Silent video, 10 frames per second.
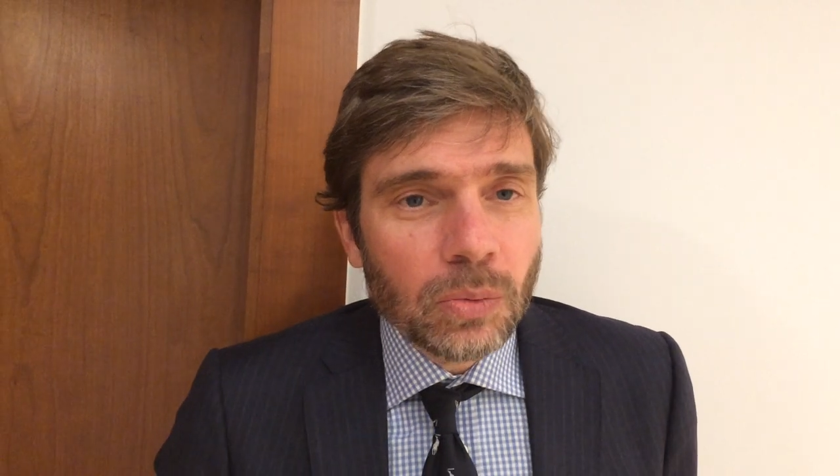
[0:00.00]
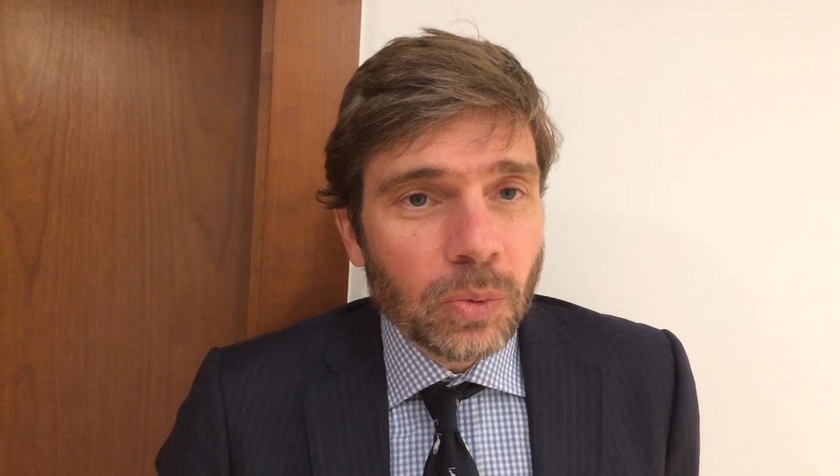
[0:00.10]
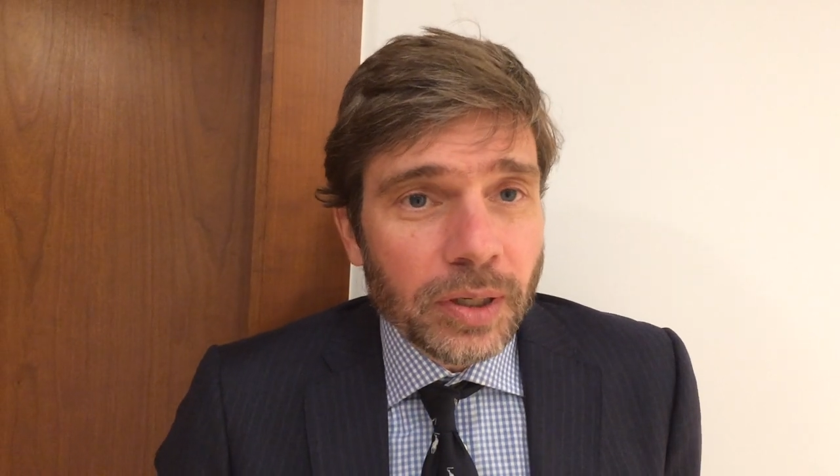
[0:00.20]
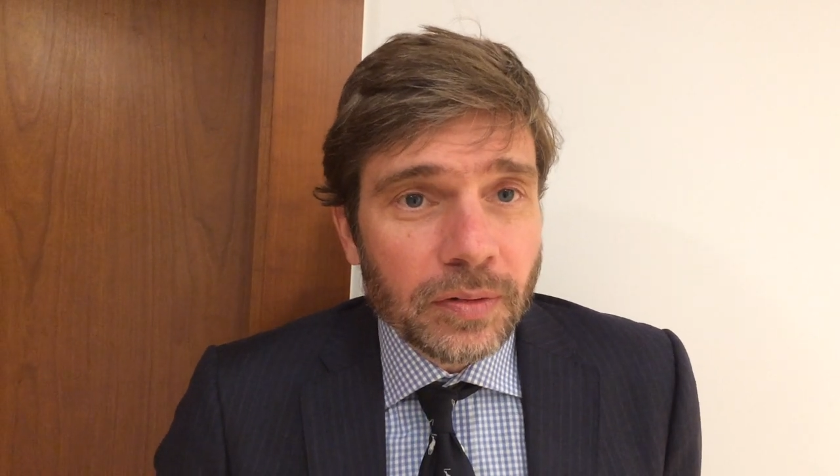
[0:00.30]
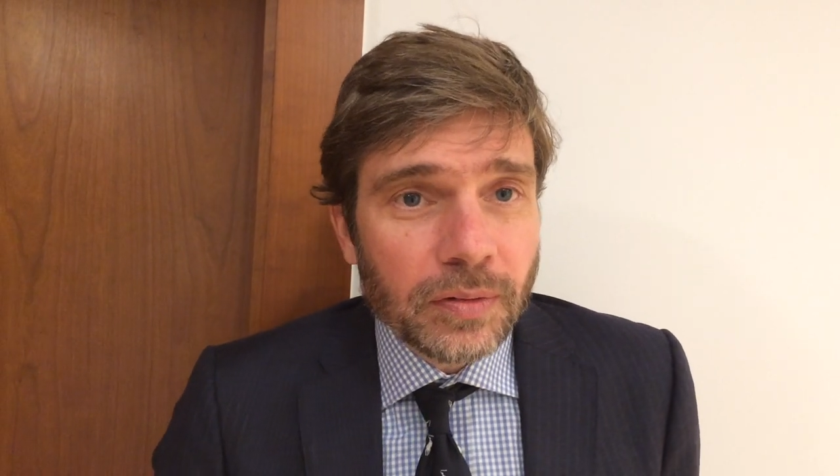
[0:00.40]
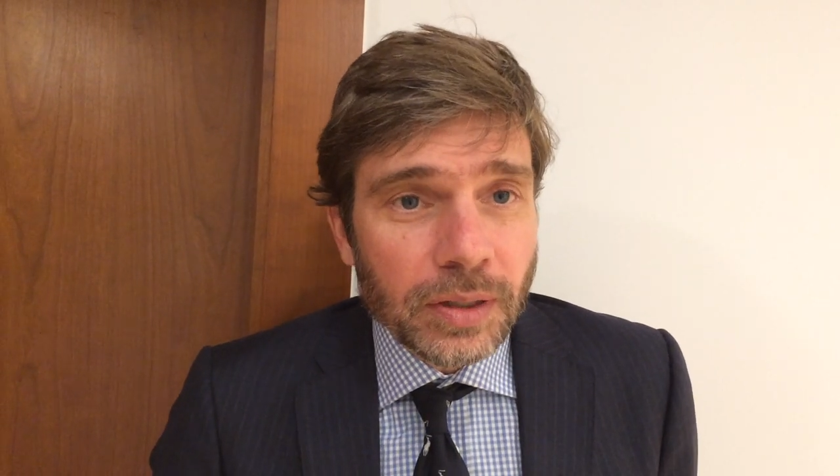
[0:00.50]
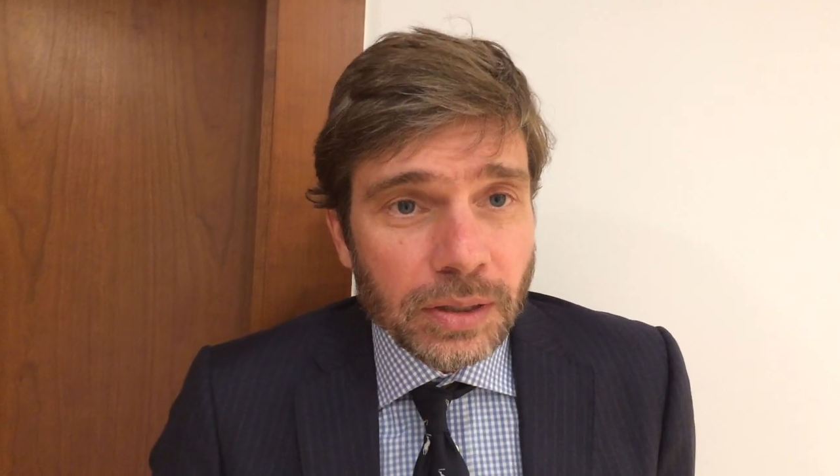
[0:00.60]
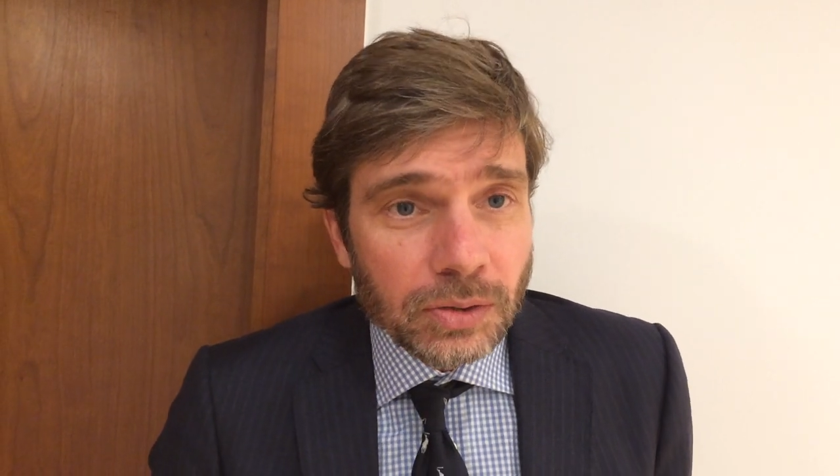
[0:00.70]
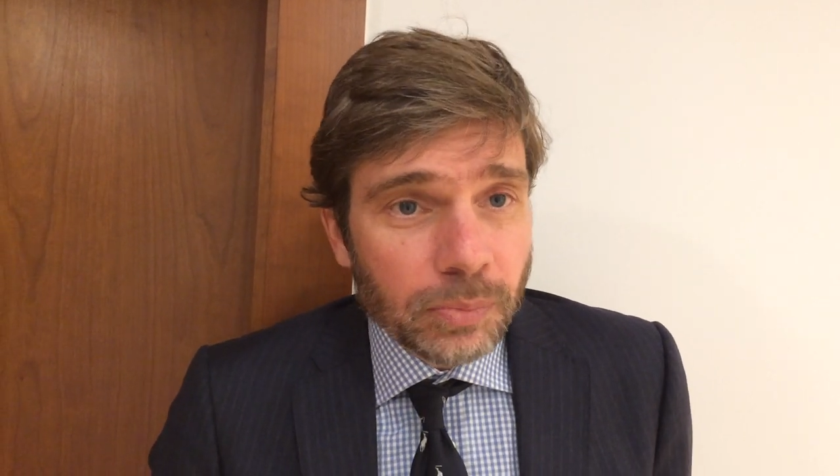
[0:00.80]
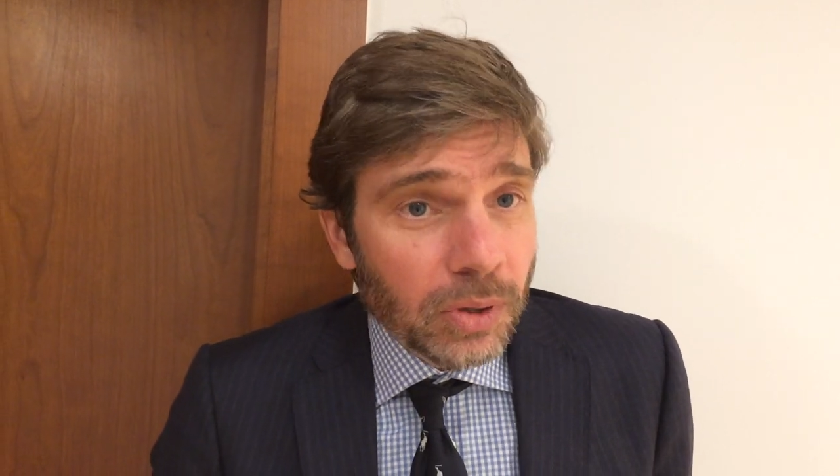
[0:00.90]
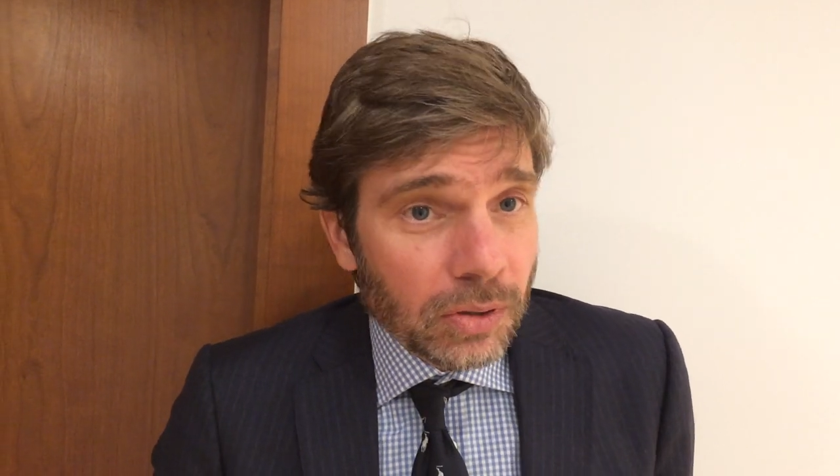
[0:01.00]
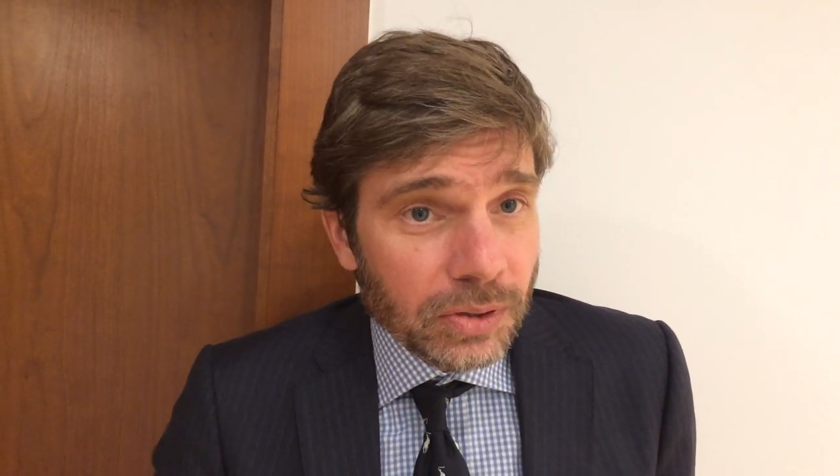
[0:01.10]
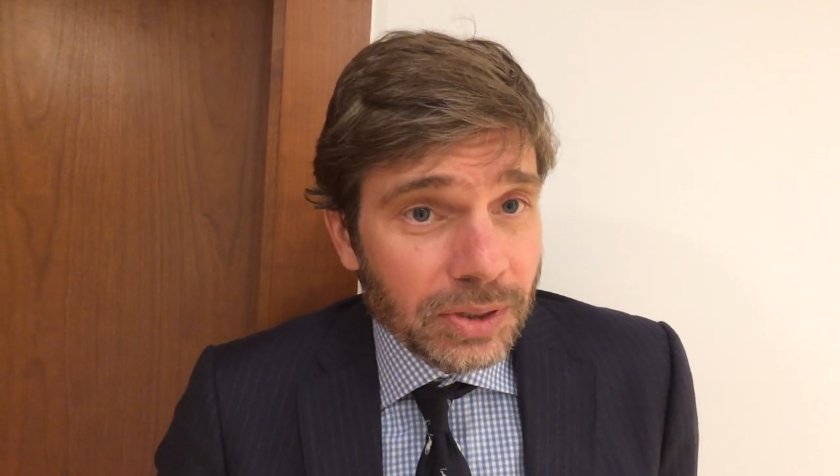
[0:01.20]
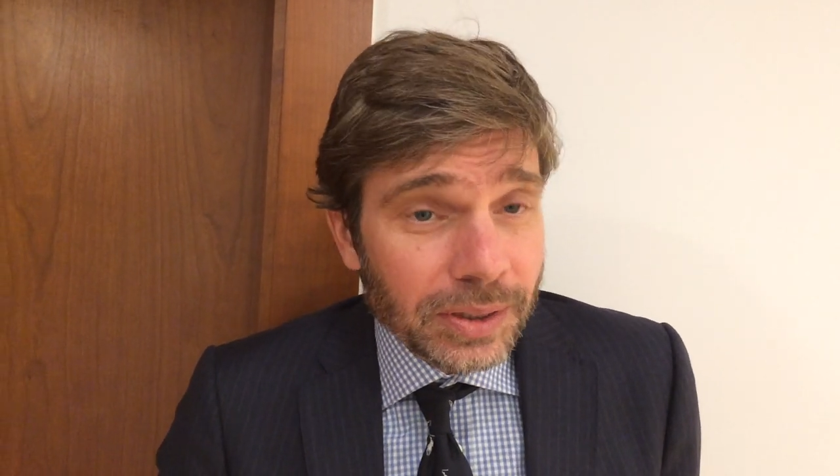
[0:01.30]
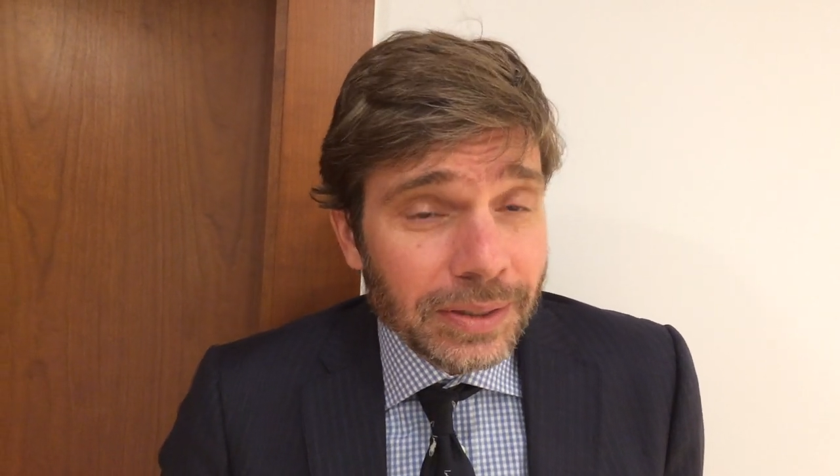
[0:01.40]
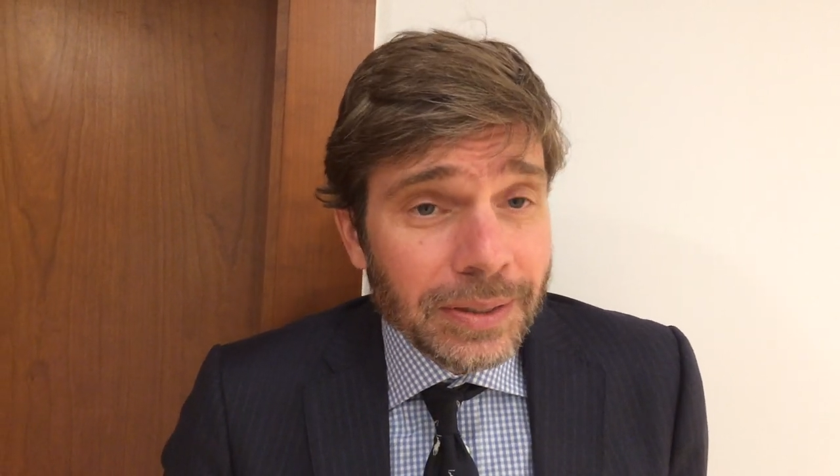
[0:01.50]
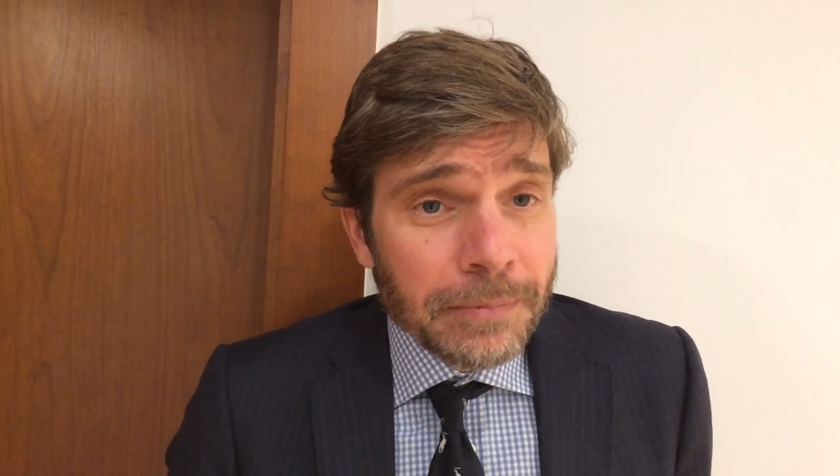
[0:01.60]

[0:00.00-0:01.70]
with democracy.